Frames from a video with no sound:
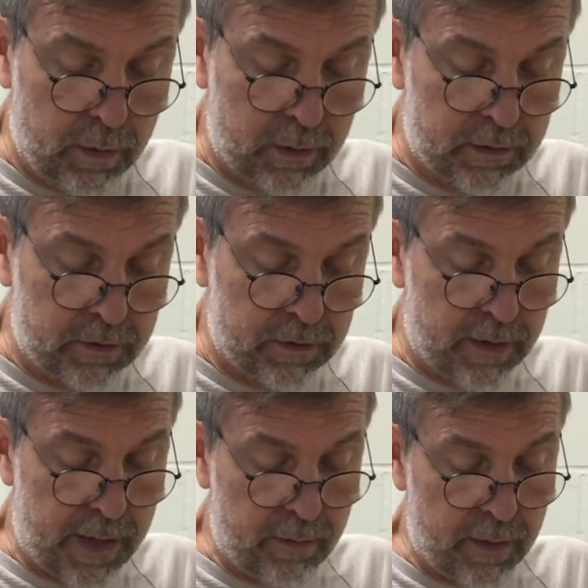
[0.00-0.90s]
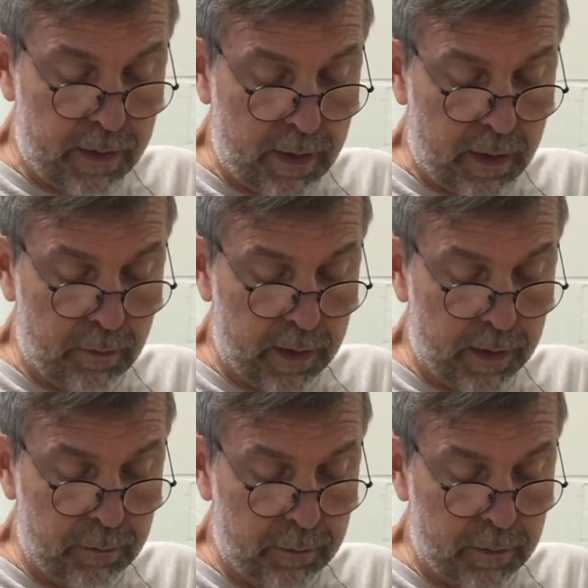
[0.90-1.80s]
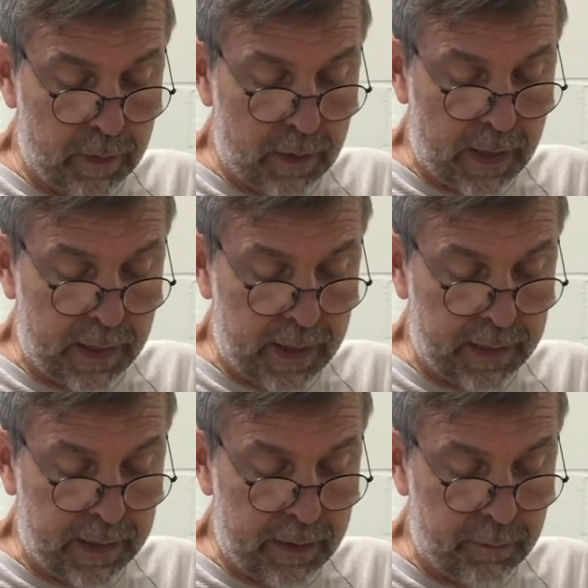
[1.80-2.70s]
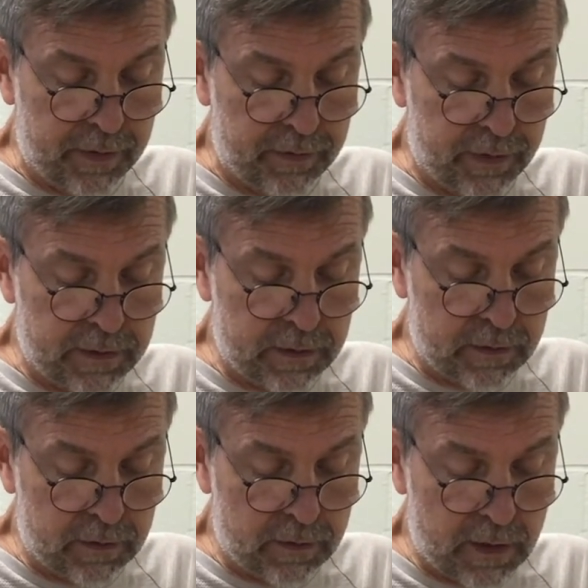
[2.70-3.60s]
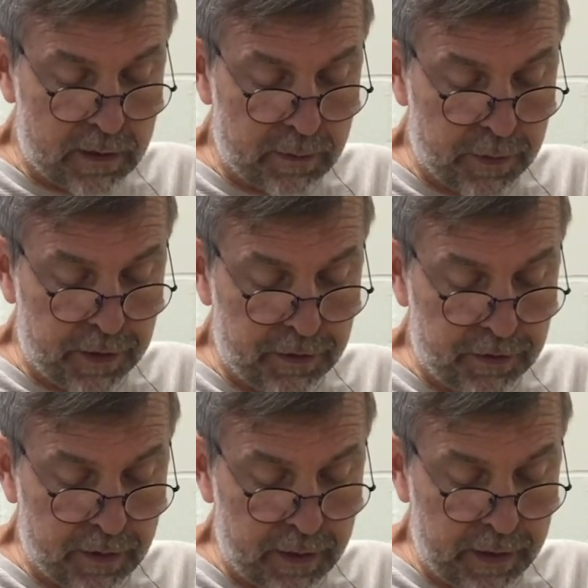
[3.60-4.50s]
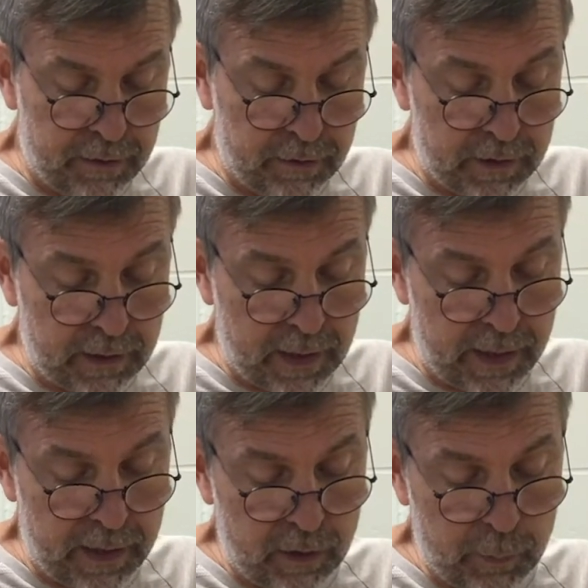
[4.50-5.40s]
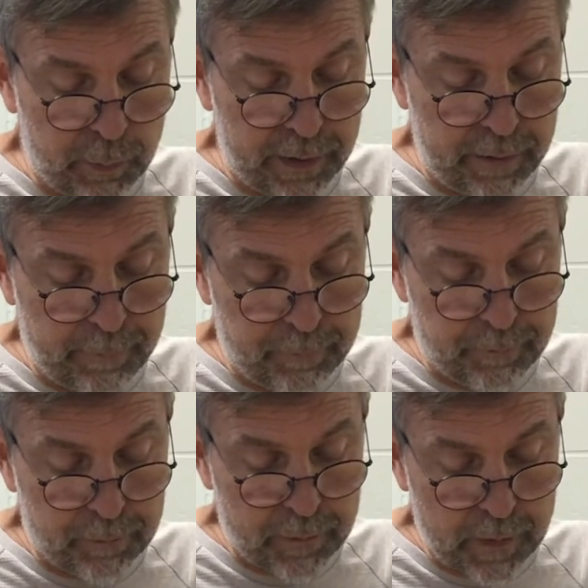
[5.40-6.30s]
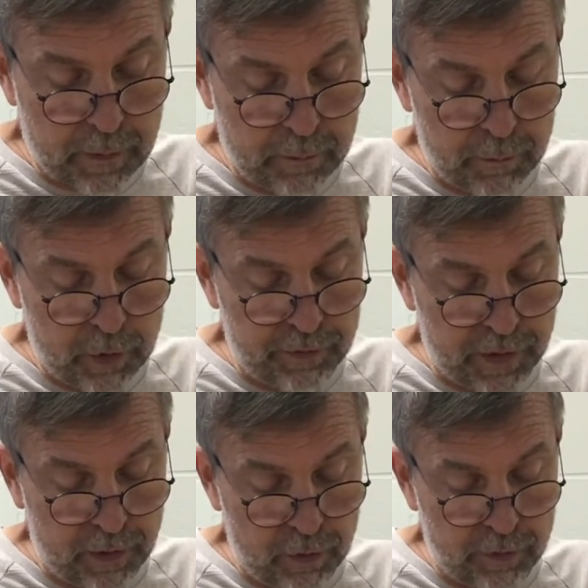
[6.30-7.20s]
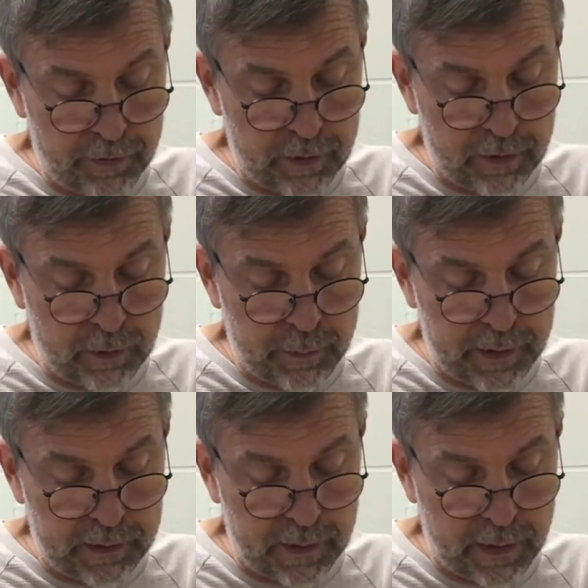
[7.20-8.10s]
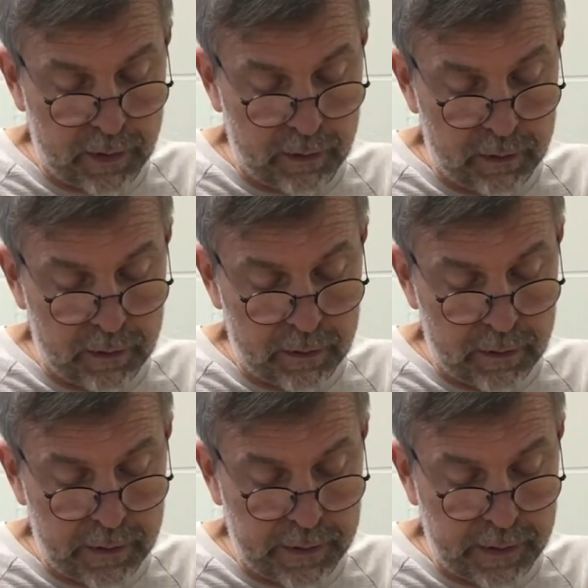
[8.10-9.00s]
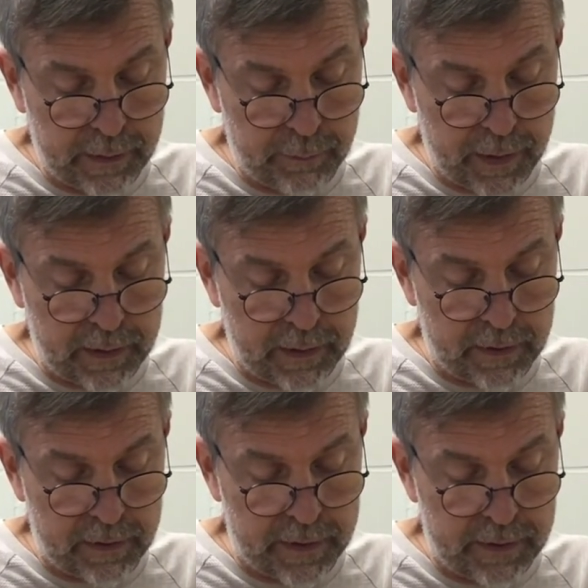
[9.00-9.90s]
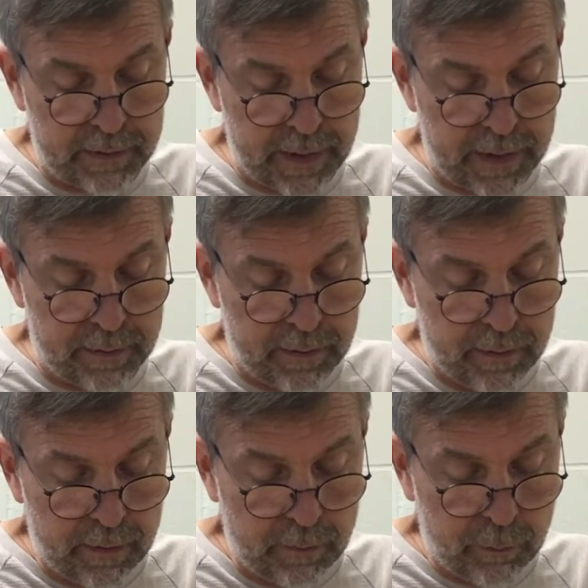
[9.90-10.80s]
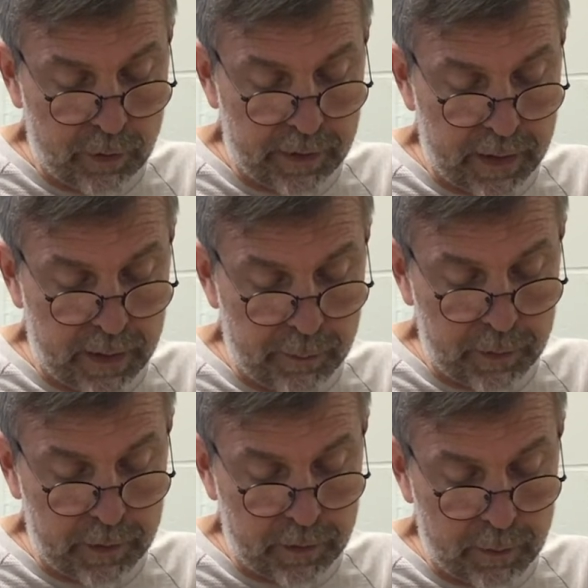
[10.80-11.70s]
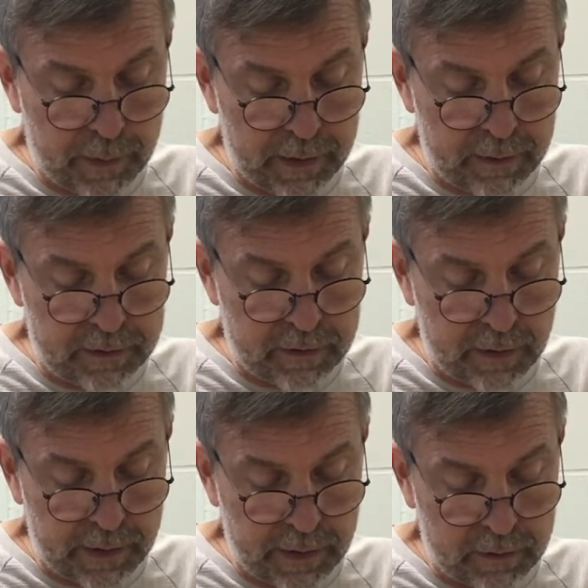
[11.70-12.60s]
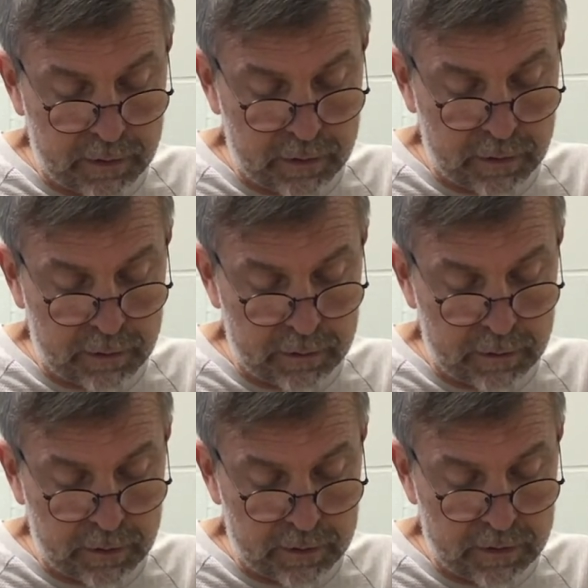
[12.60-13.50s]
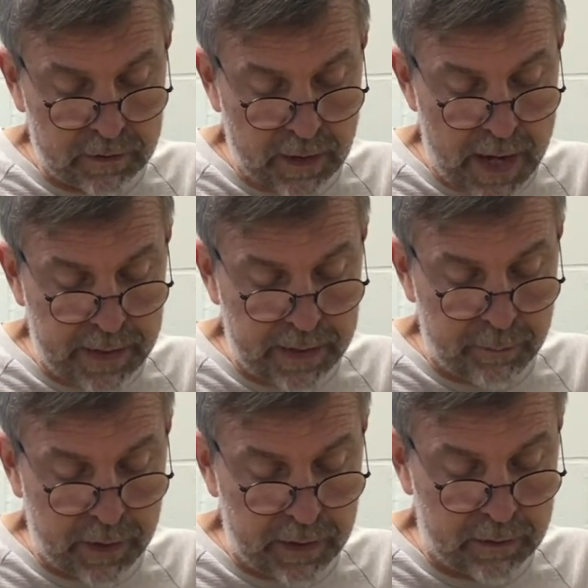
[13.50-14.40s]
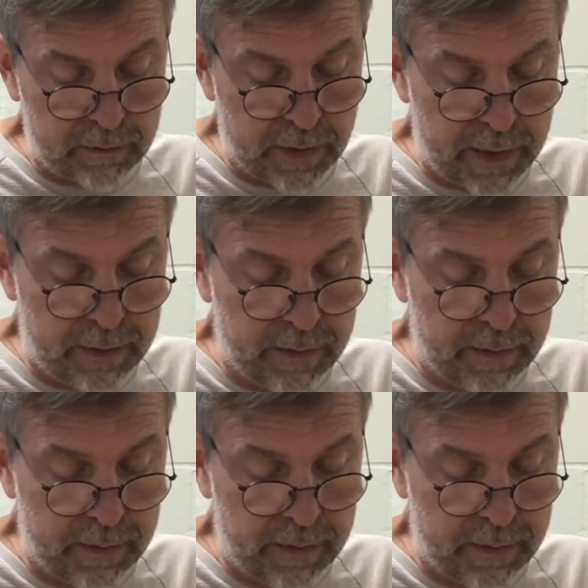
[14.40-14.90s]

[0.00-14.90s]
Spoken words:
So that one, I kind of got my threads a little cross. I'm going to use the needle to kind of help it, move it over a little bit, kind of get back underneath that, pull that up a little bit so I get a little slack in my thread.